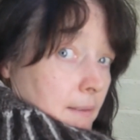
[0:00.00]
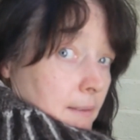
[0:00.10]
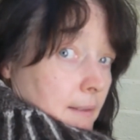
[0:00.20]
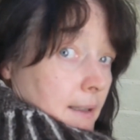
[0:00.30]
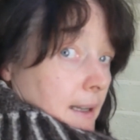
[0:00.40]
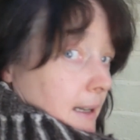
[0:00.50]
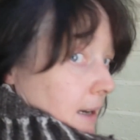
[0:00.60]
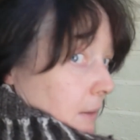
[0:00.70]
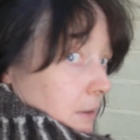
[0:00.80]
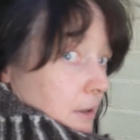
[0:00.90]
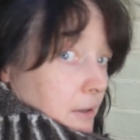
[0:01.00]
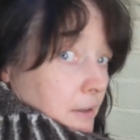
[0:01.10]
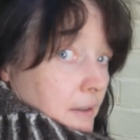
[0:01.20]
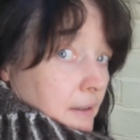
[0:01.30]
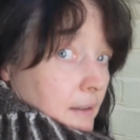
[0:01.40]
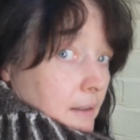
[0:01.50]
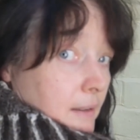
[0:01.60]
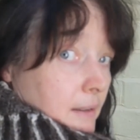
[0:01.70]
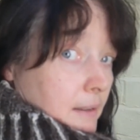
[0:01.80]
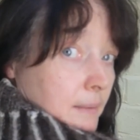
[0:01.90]
There you go, look.
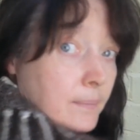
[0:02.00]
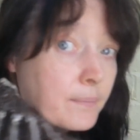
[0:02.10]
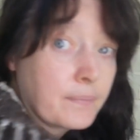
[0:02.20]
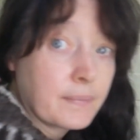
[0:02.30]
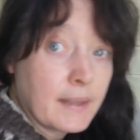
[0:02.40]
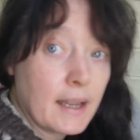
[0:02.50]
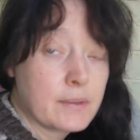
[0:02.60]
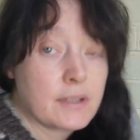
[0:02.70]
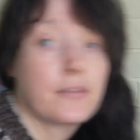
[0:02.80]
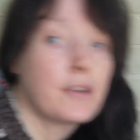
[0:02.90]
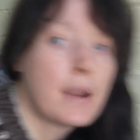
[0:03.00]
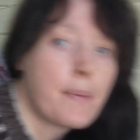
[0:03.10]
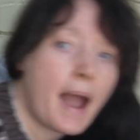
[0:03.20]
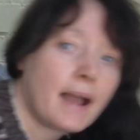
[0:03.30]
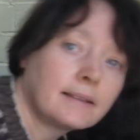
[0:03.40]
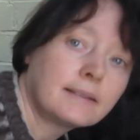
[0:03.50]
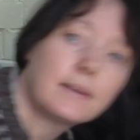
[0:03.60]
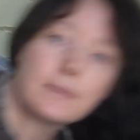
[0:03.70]
It was a free pattern that